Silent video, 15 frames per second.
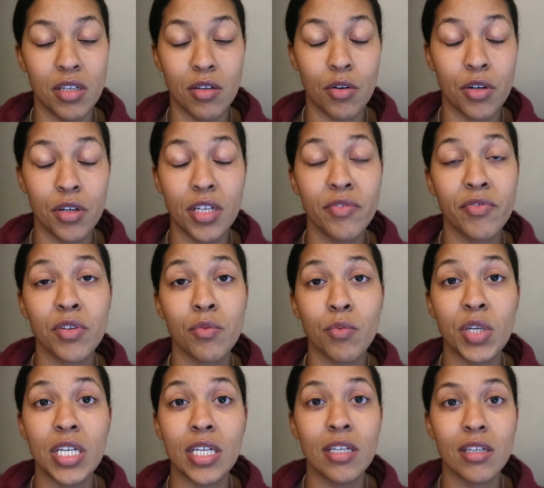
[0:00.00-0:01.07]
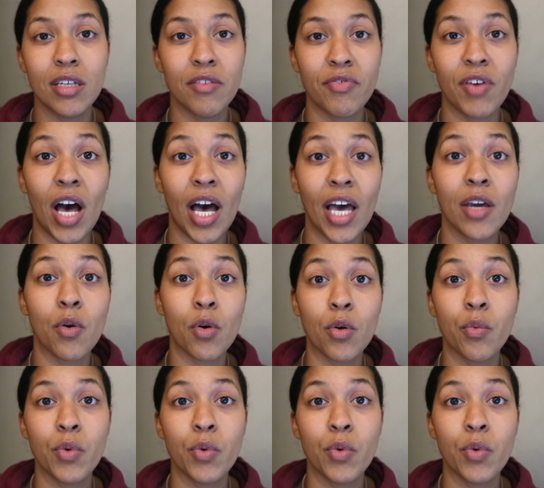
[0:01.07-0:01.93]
or even if I or